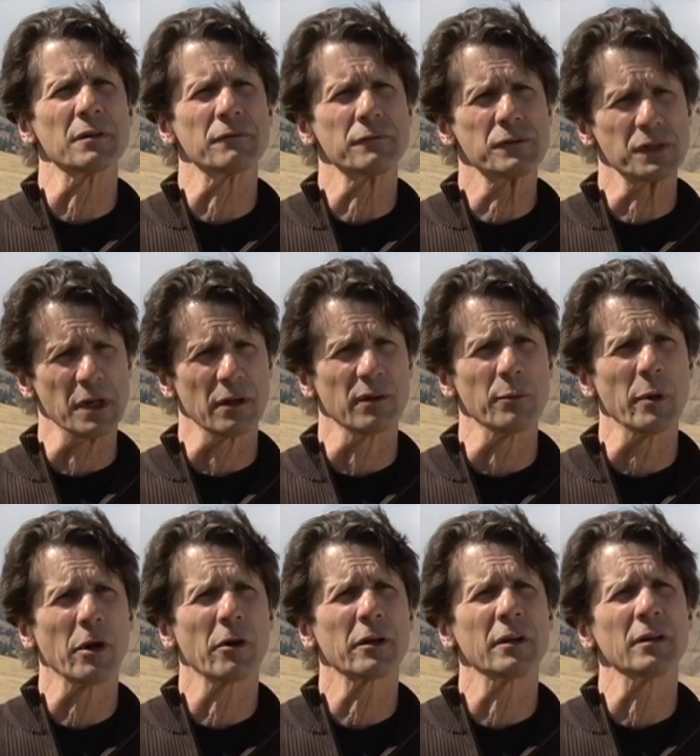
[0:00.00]
South
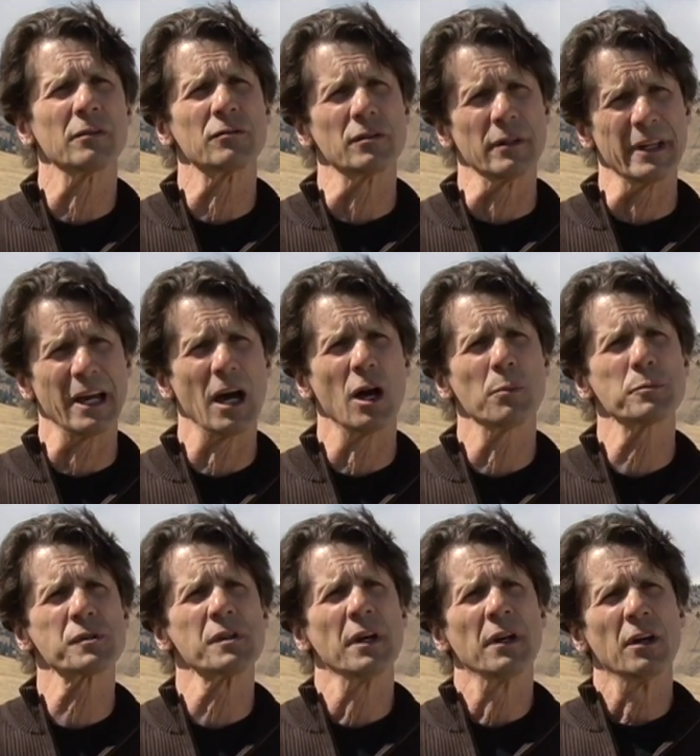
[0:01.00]
America, to the
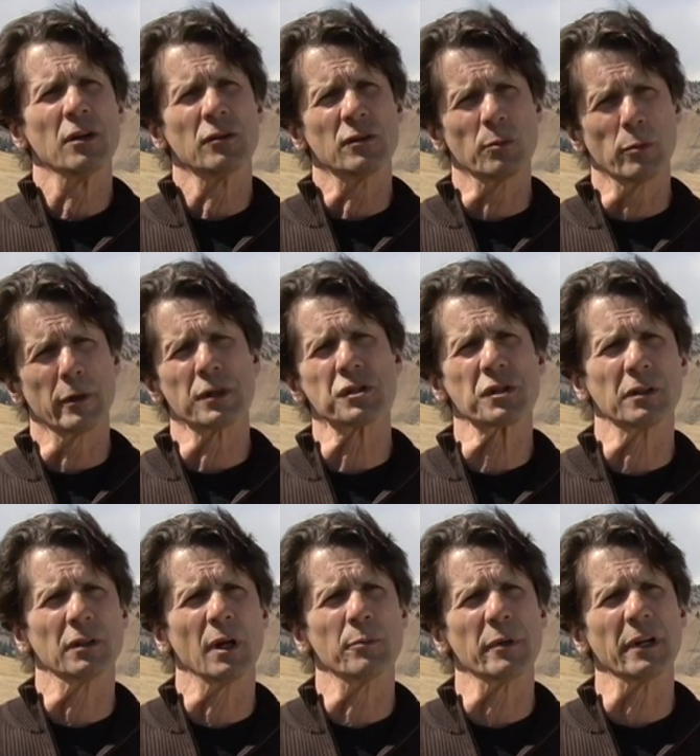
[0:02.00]
Alps, to British
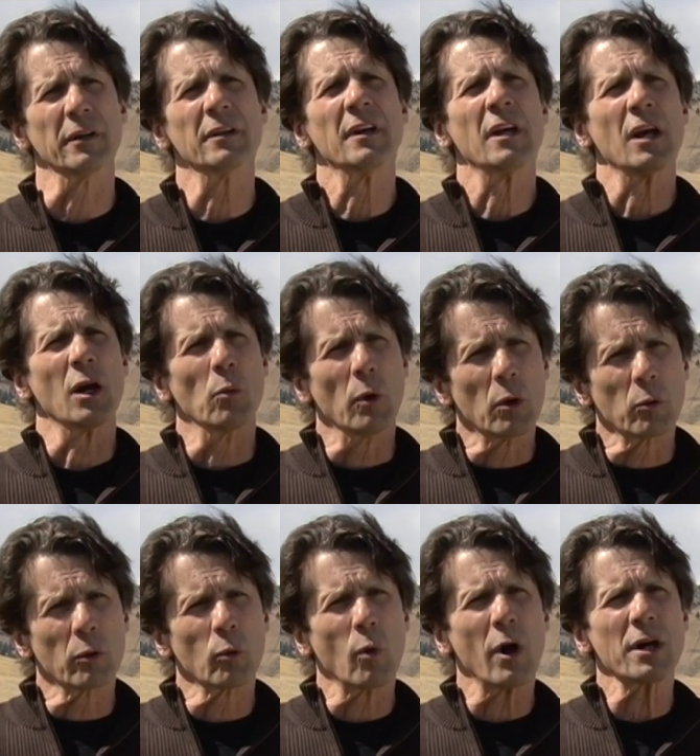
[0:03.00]
Columbia. And what
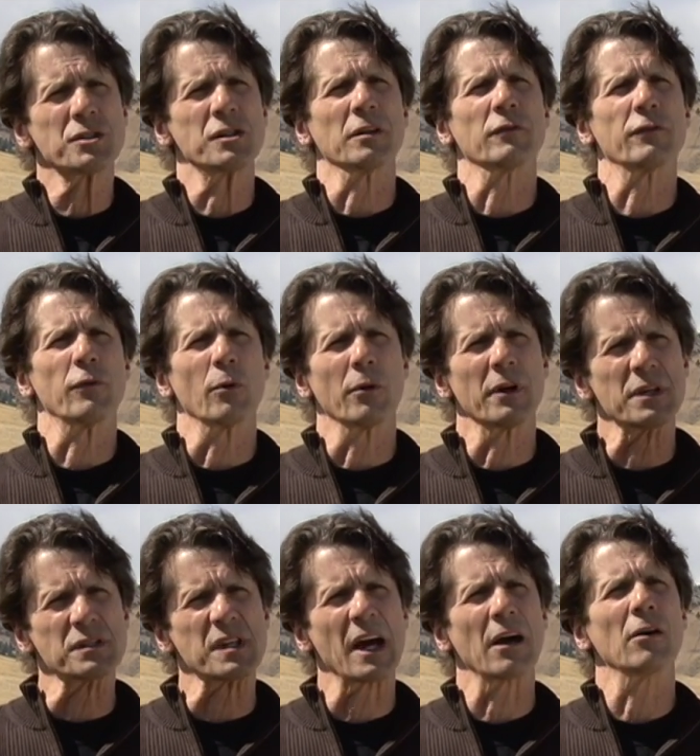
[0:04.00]
we're watching for
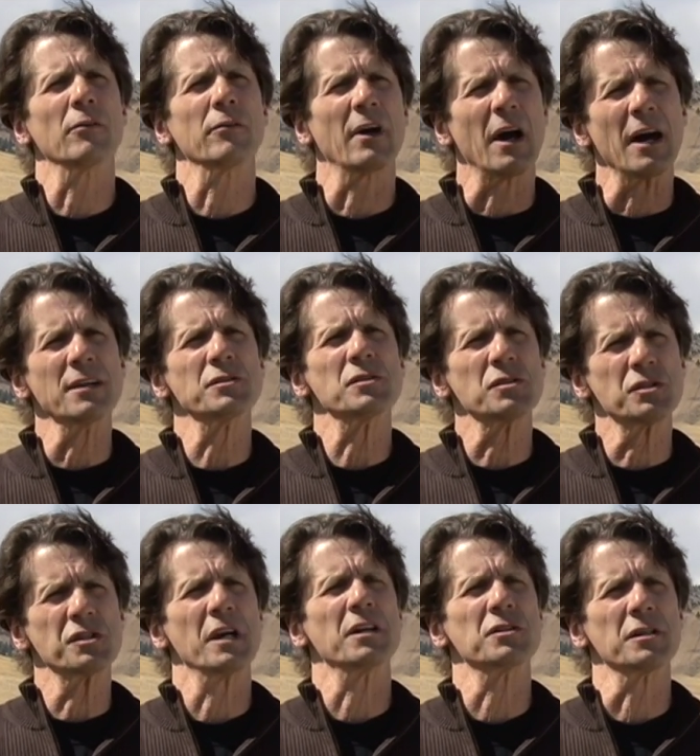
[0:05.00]
is how the ice is
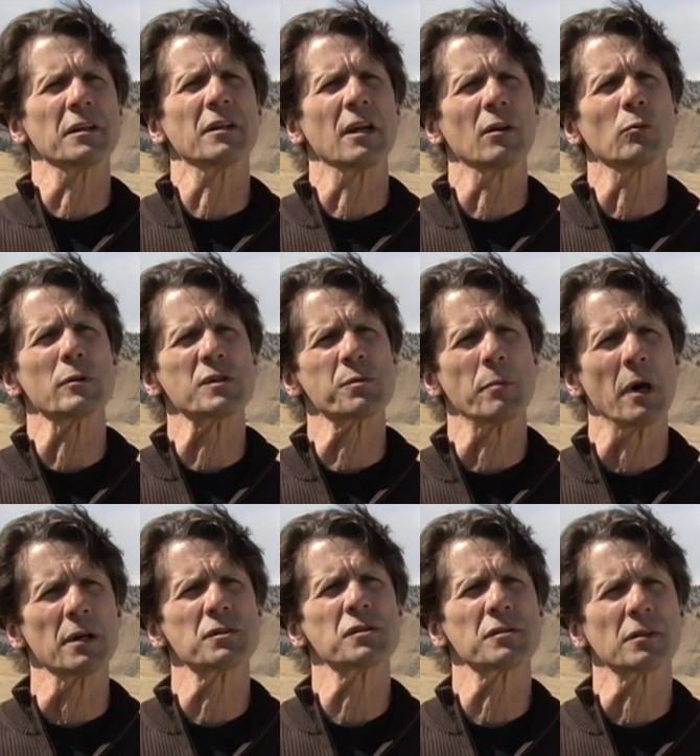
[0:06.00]
changing in
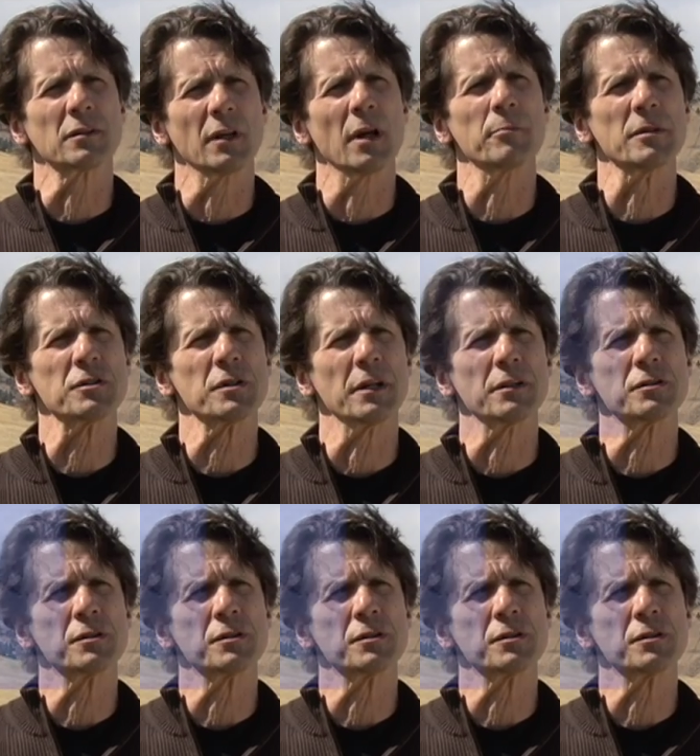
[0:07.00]
response to climate change.